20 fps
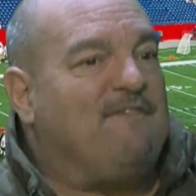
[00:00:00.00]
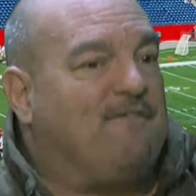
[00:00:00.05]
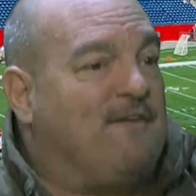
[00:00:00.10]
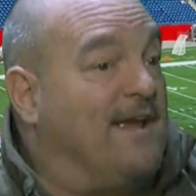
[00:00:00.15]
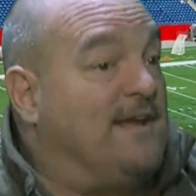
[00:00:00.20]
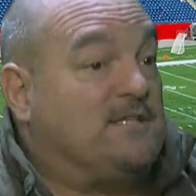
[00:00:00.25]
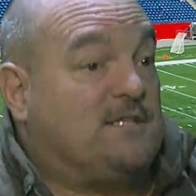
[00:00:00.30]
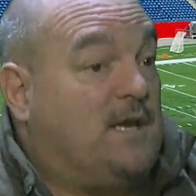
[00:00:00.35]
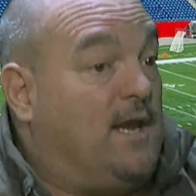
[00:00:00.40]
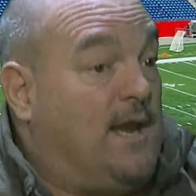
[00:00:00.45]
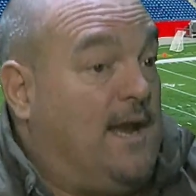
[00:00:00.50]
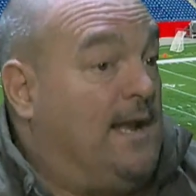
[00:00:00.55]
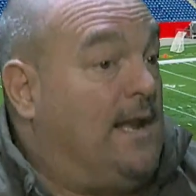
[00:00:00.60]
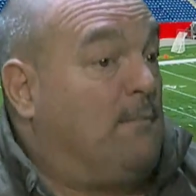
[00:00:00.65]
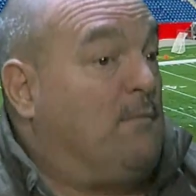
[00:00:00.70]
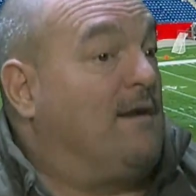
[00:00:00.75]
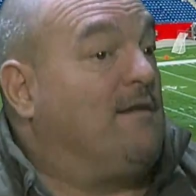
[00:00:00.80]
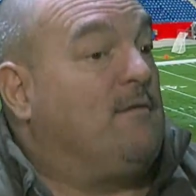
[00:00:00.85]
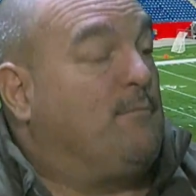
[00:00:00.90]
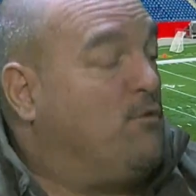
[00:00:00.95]
face, and
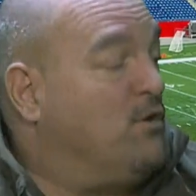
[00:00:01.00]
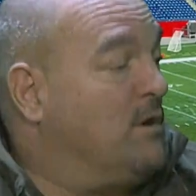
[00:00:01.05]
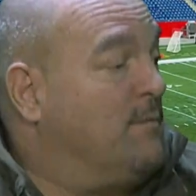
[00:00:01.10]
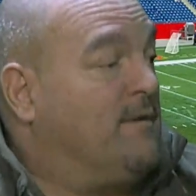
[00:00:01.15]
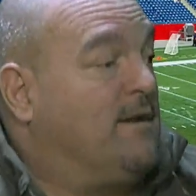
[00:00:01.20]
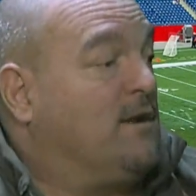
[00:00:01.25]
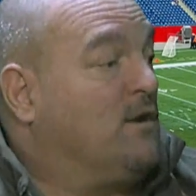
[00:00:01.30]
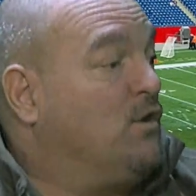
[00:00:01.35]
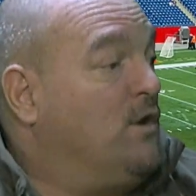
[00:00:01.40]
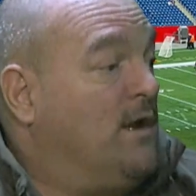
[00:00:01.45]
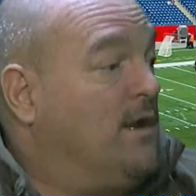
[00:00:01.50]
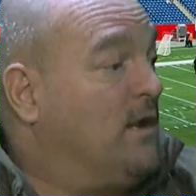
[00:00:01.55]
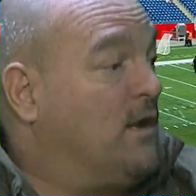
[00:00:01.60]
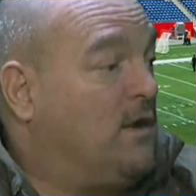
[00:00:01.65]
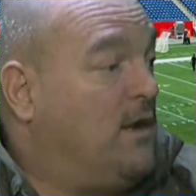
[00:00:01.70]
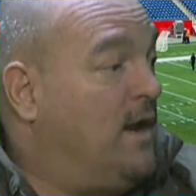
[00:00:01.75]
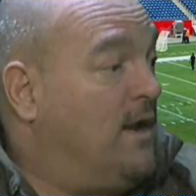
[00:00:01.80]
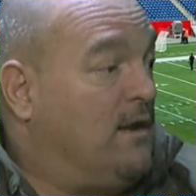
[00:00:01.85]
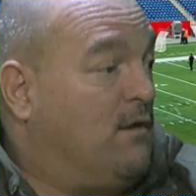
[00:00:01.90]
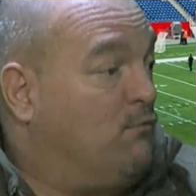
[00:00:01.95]
I'm not even putting him
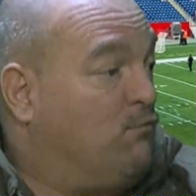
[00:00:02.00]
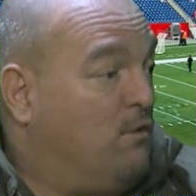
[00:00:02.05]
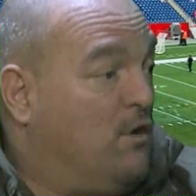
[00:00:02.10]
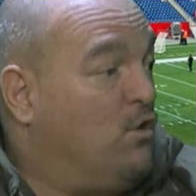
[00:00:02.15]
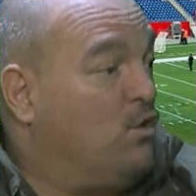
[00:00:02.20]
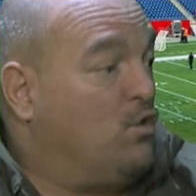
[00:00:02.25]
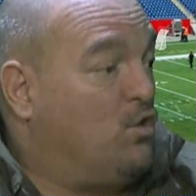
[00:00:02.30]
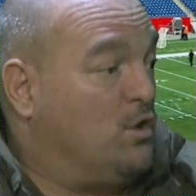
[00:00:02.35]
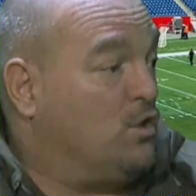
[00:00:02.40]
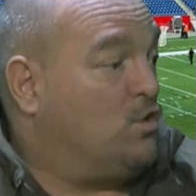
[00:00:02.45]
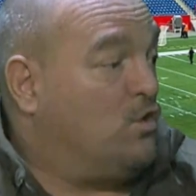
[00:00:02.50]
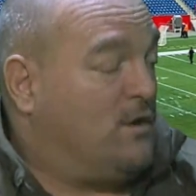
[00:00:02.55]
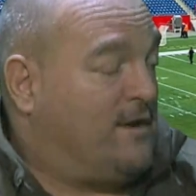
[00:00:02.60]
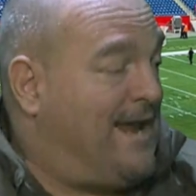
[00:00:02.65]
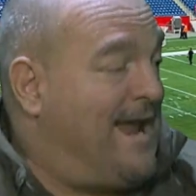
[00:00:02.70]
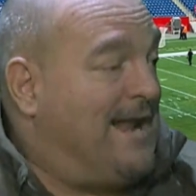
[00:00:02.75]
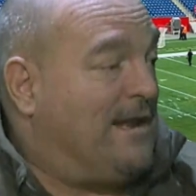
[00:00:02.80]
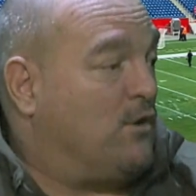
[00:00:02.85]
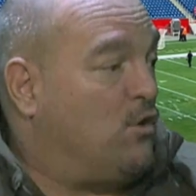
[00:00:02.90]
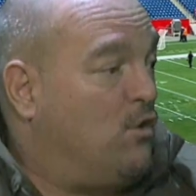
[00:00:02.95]
in a real good
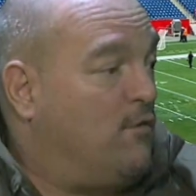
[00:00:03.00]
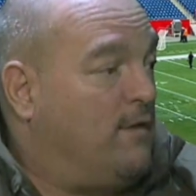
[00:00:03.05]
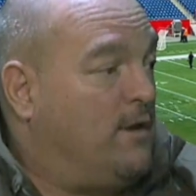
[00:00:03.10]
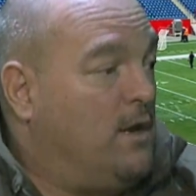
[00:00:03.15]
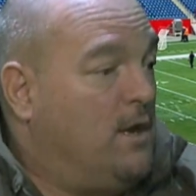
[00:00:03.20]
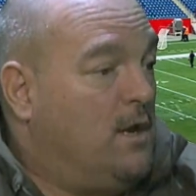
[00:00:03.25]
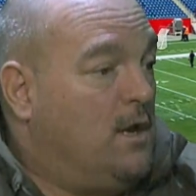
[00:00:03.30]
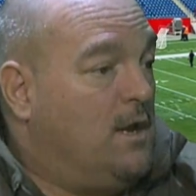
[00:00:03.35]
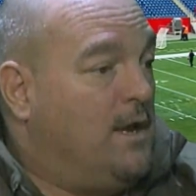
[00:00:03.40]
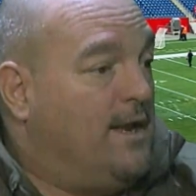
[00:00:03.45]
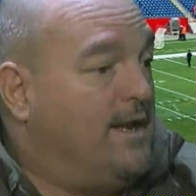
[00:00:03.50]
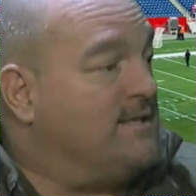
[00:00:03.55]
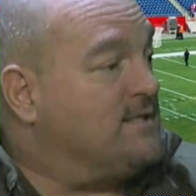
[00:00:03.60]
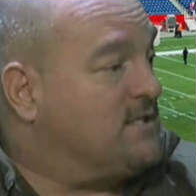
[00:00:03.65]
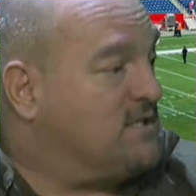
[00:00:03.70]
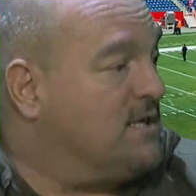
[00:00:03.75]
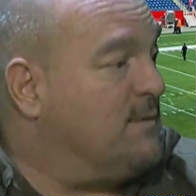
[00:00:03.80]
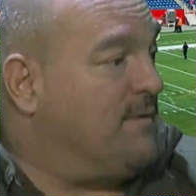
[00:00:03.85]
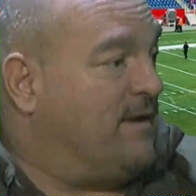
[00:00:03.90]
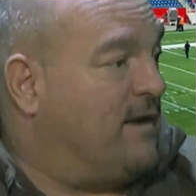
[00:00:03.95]
category, is
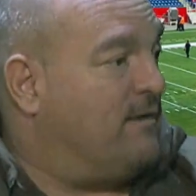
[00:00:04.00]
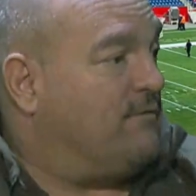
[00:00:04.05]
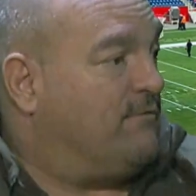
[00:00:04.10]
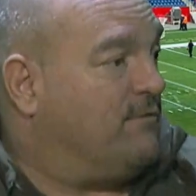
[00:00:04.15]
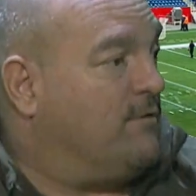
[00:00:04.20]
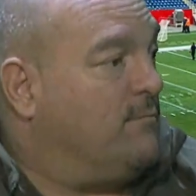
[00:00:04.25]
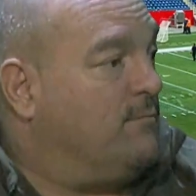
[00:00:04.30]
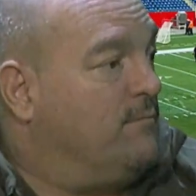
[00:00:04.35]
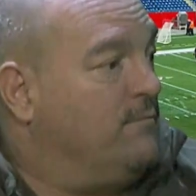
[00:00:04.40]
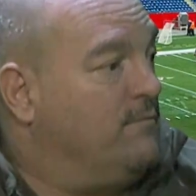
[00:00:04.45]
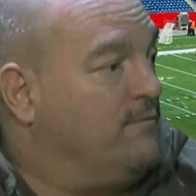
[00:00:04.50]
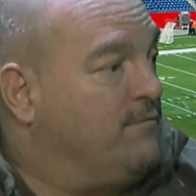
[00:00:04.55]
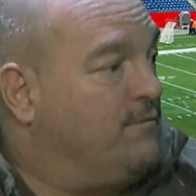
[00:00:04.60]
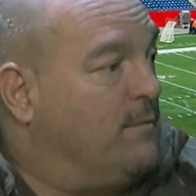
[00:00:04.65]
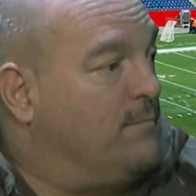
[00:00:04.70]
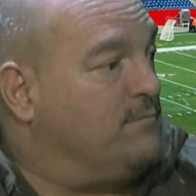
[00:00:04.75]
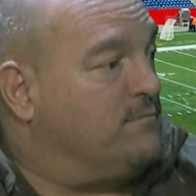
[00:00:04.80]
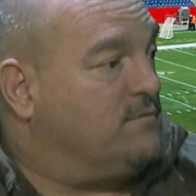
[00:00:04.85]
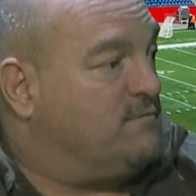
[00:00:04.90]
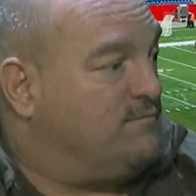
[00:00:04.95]
Simeon
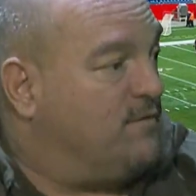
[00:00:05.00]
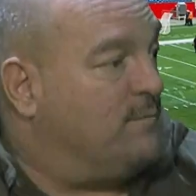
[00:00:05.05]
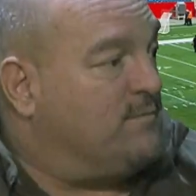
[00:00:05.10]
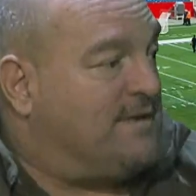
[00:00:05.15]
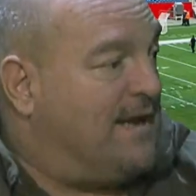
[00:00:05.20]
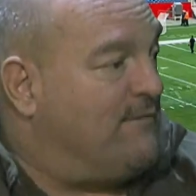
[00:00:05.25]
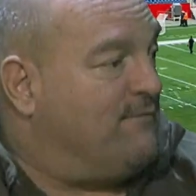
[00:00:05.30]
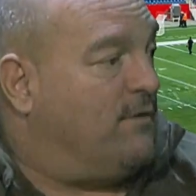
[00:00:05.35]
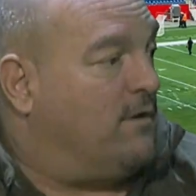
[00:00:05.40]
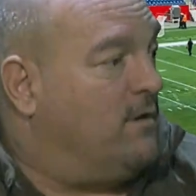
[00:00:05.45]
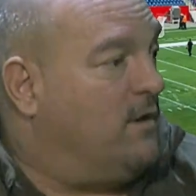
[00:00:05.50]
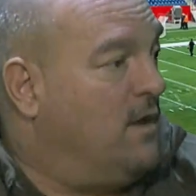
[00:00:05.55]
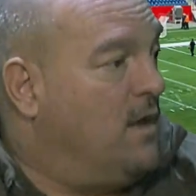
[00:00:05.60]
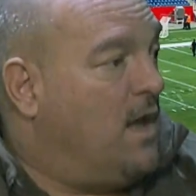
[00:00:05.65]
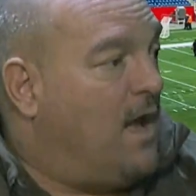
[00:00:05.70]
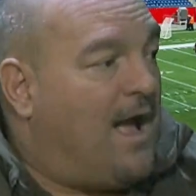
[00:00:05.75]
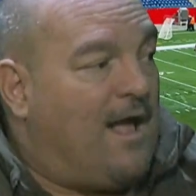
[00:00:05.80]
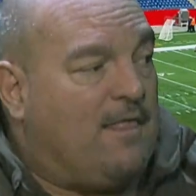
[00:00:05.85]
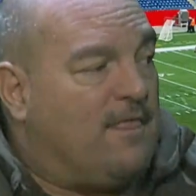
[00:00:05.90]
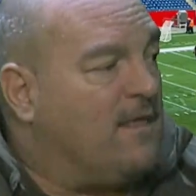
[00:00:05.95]
from Denver.
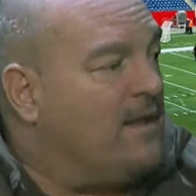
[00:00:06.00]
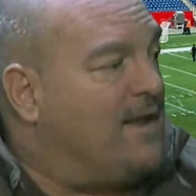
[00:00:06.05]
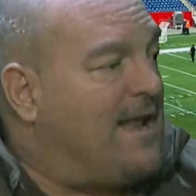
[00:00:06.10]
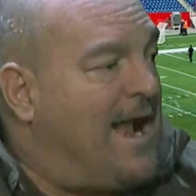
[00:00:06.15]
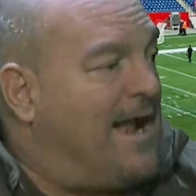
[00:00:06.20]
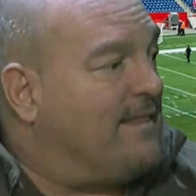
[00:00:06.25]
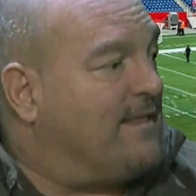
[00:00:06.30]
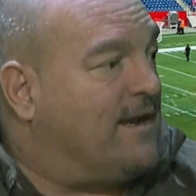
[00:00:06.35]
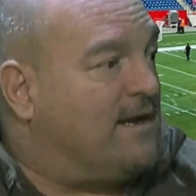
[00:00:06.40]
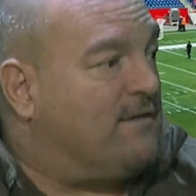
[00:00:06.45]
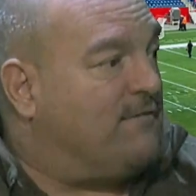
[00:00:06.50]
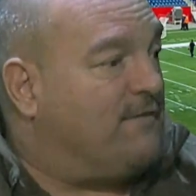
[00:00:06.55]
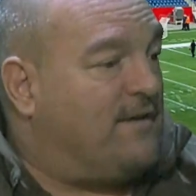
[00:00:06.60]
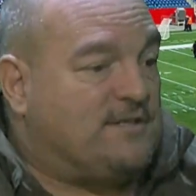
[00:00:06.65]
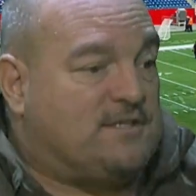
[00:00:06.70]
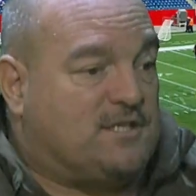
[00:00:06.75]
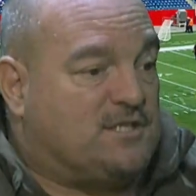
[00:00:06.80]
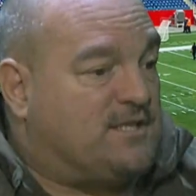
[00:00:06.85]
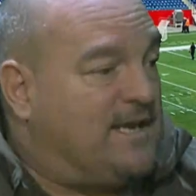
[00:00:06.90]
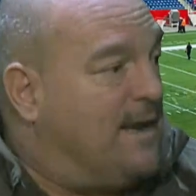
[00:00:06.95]
Other than that, they're going to
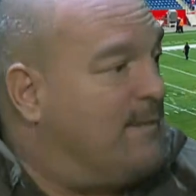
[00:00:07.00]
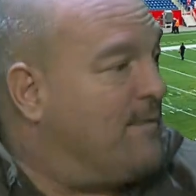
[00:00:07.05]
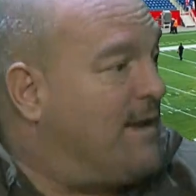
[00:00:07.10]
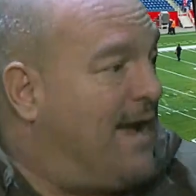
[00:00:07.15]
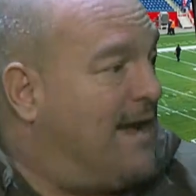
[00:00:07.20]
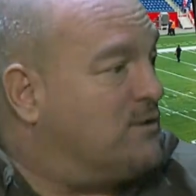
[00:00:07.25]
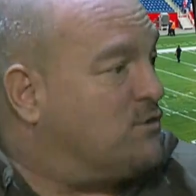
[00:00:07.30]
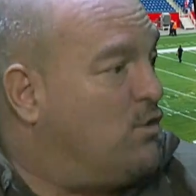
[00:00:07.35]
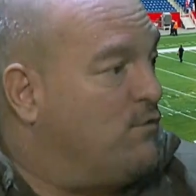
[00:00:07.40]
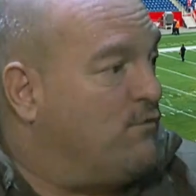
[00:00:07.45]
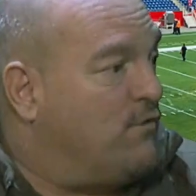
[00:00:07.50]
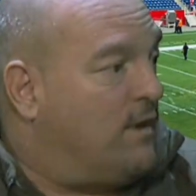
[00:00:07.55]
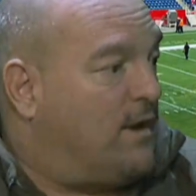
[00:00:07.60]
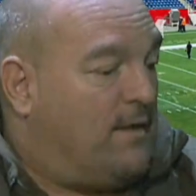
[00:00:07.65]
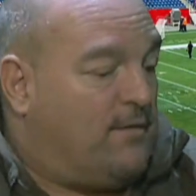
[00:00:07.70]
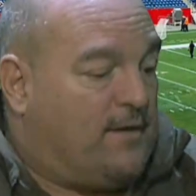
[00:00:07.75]
face the same guys over again.